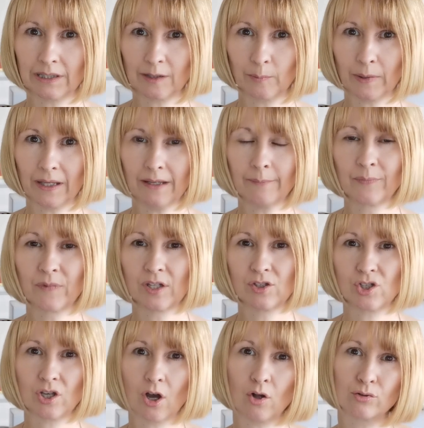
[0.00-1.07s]
little bit
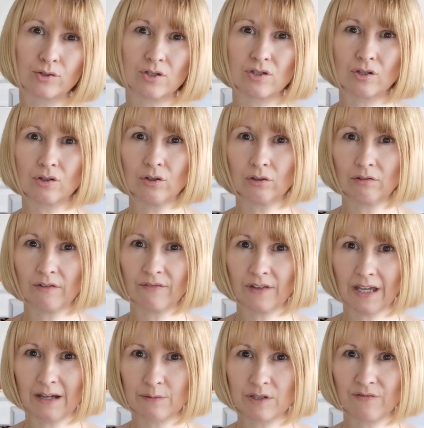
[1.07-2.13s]
and alters the colour of
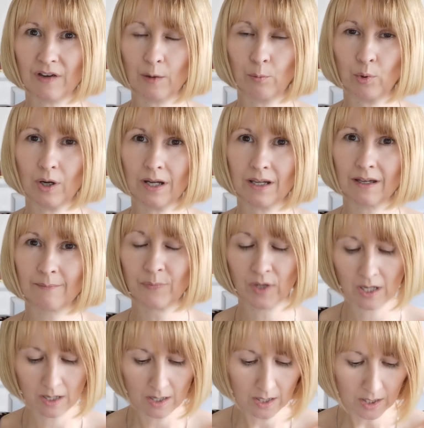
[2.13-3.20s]
the outer fabric.
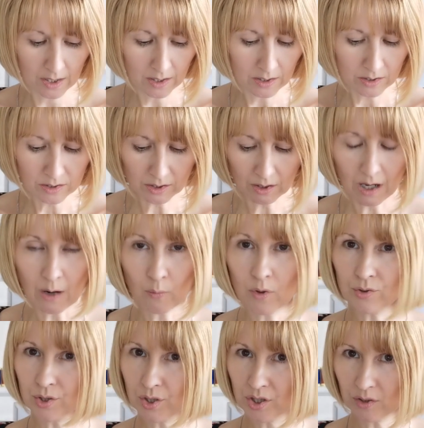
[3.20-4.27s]
So I
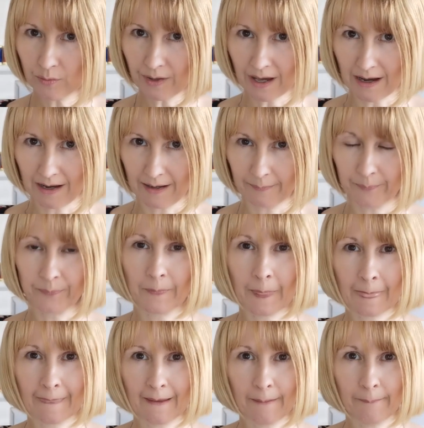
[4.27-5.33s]
want to do that,
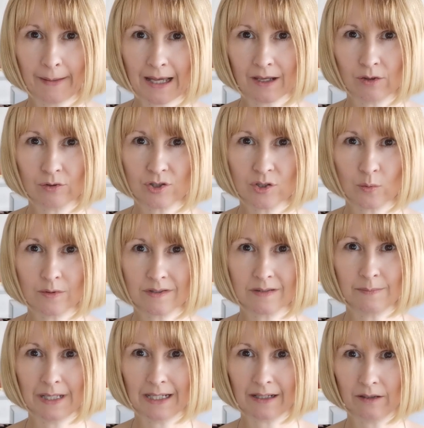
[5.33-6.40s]
but I also want
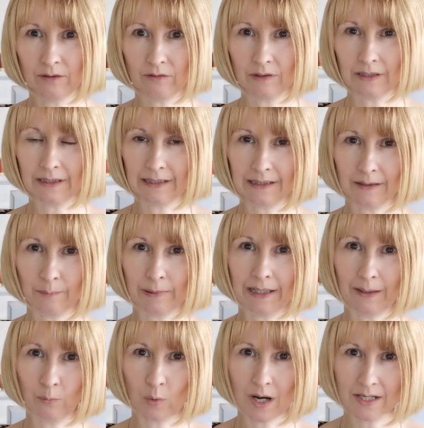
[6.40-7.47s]
to make another little
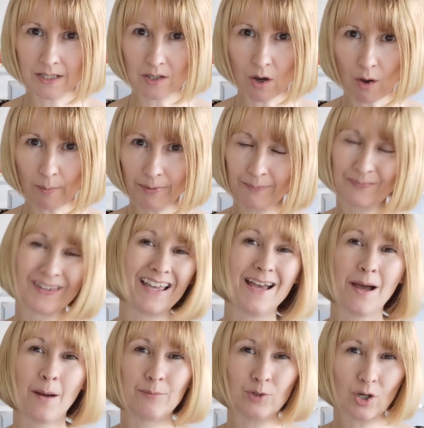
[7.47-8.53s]
plain white top.
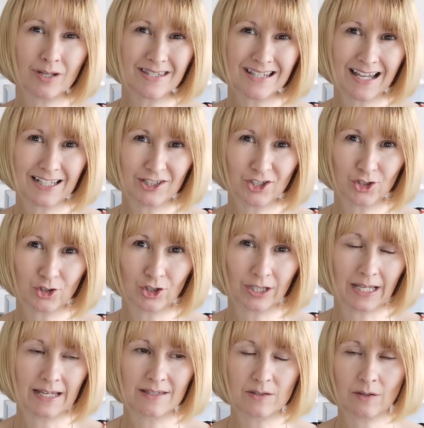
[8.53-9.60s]
I'm not entirely sure
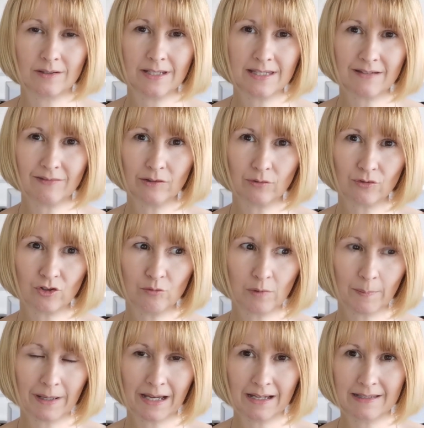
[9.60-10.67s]
yet, so I need to have a look through
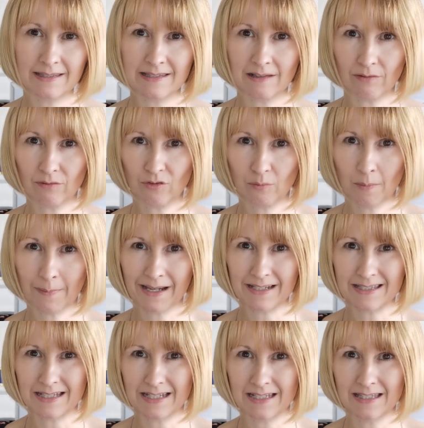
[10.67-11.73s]
my patterns, look through my
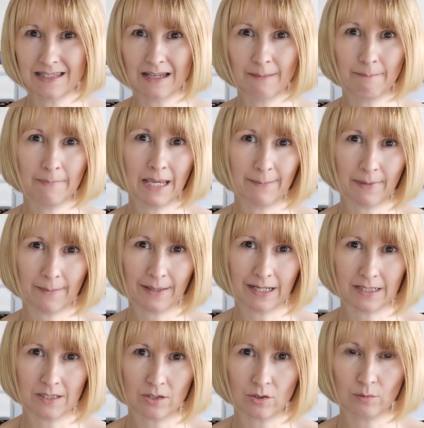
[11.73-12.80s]
magazines and make my
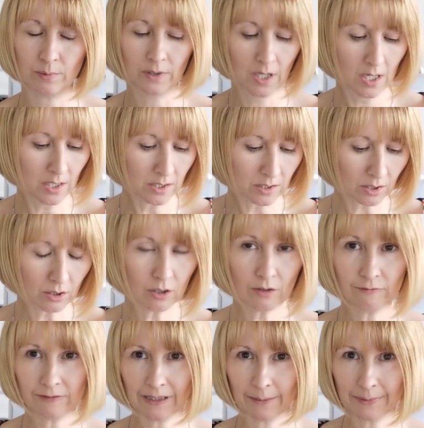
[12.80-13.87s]
mind up. So
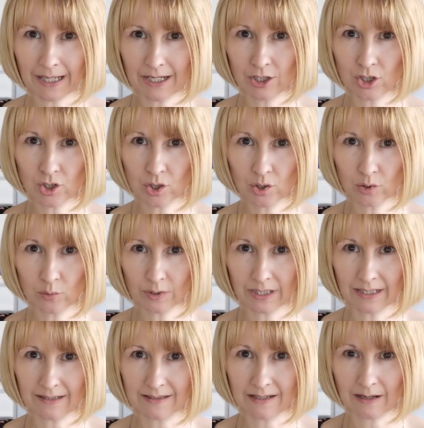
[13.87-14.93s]
hopefully I'm getting 2
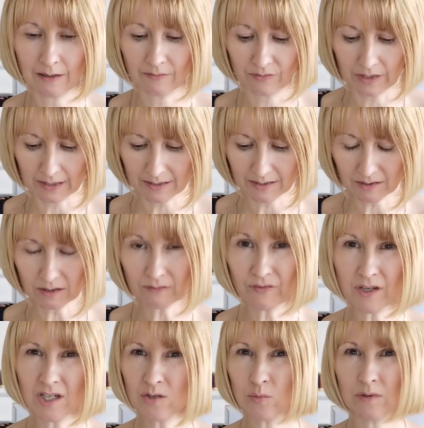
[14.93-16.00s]
things out of this. So the
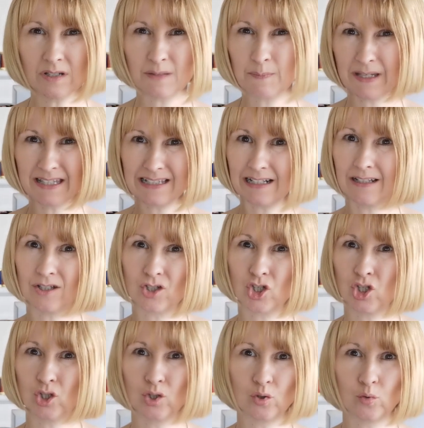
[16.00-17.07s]
first one is basically a
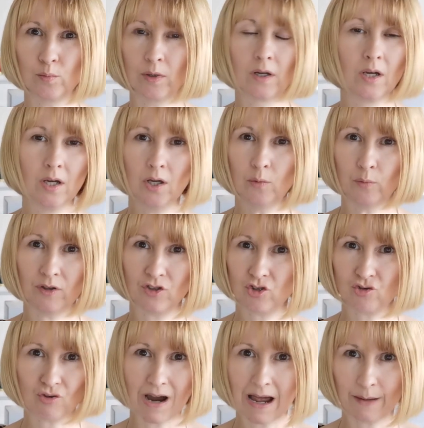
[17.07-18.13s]
tube with
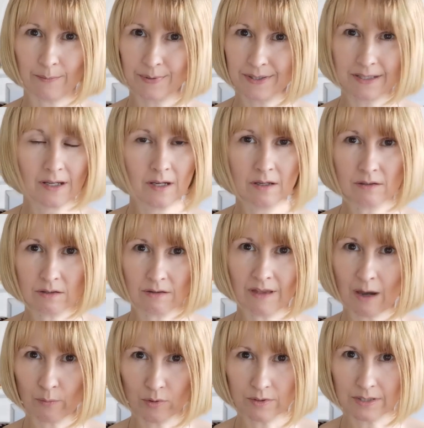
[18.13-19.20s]
straps, so
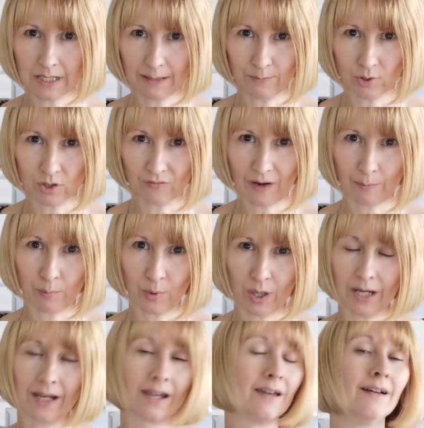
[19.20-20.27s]
that won't take much
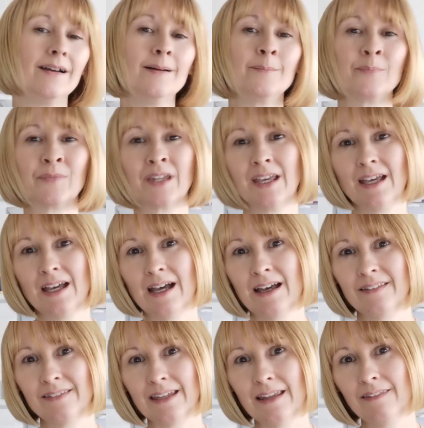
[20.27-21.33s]
fabric.
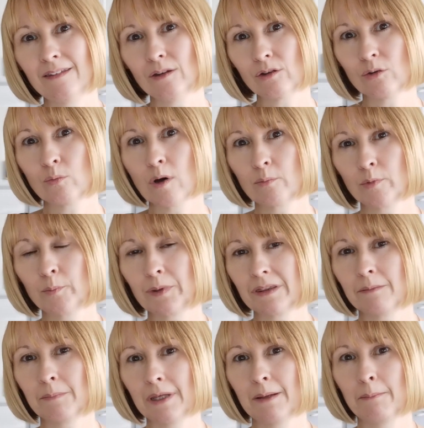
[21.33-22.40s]
And then the other one will be
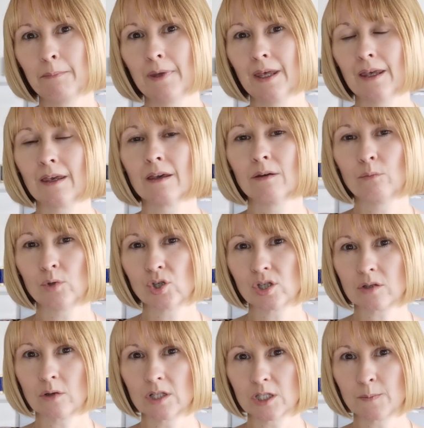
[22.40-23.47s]
the main make, which
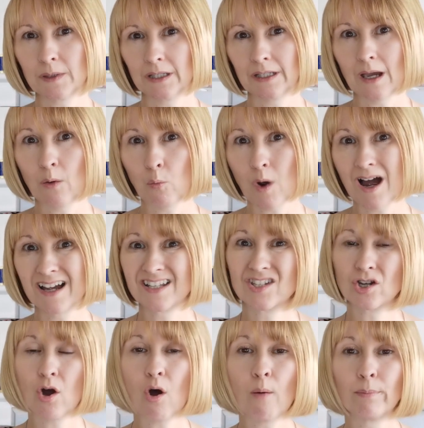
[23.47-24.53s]
is going to be a white
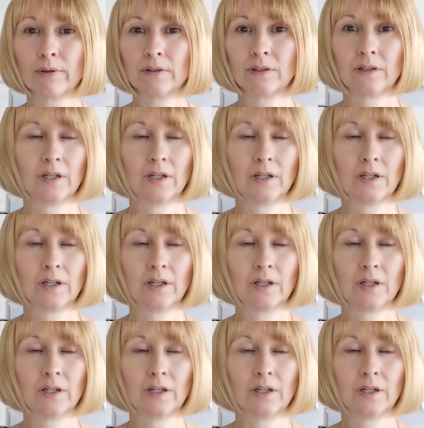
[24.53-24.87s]
top.